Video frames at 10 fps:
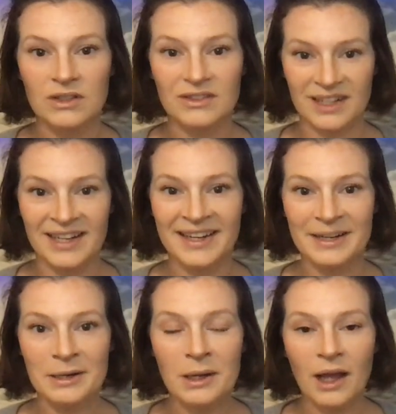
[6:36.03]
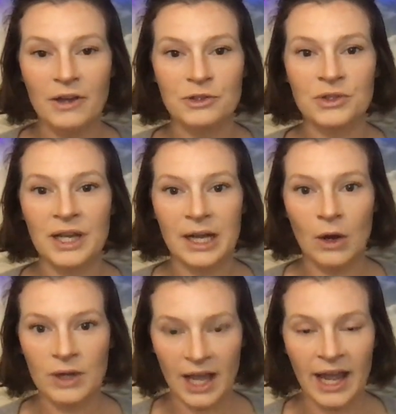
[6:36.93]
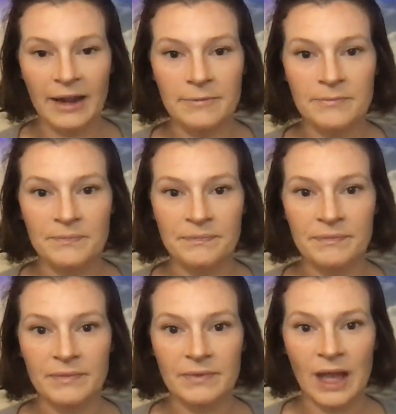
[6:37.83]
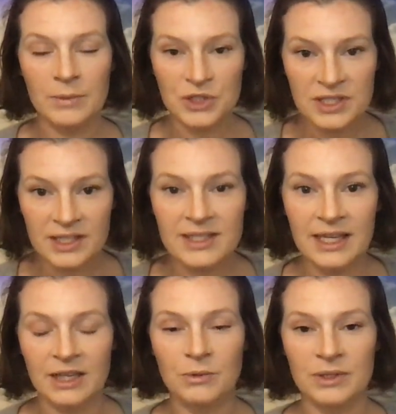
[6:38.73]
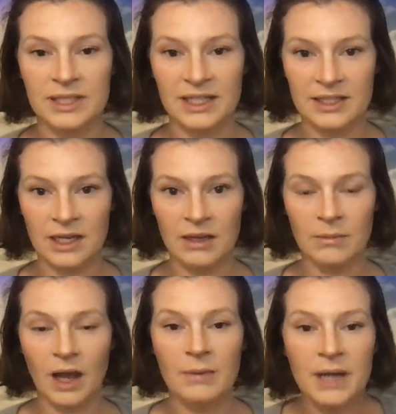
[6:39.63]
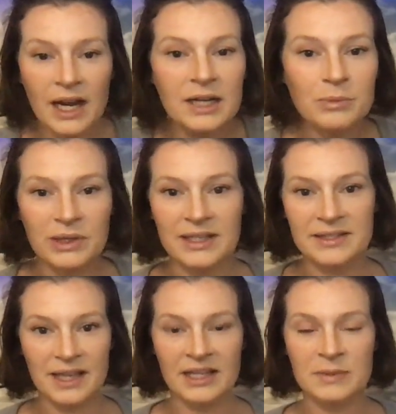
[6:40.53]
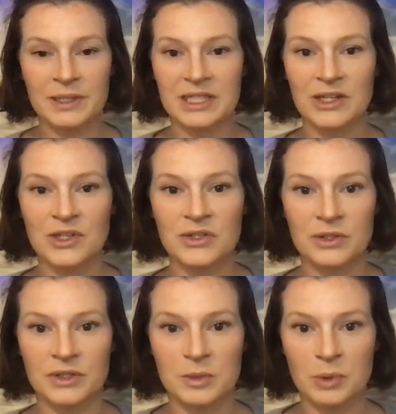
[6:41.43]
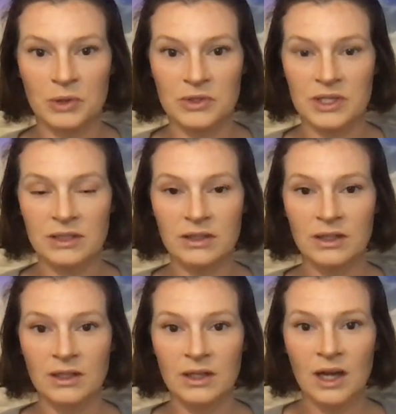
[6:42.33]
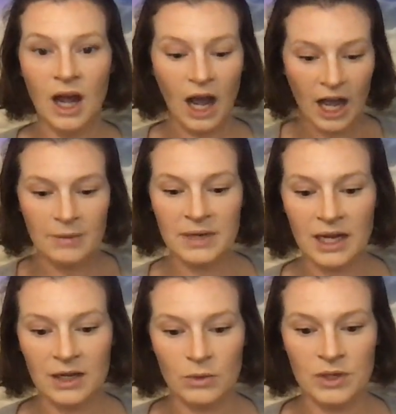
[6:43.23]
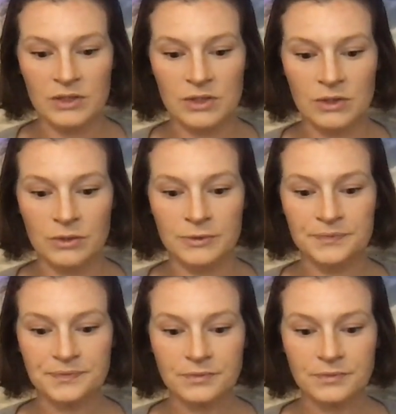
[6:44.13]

right? And you're like, okay, I'm just going to take it one day at a time. I'm not going to place expectations on this person. I'm not going to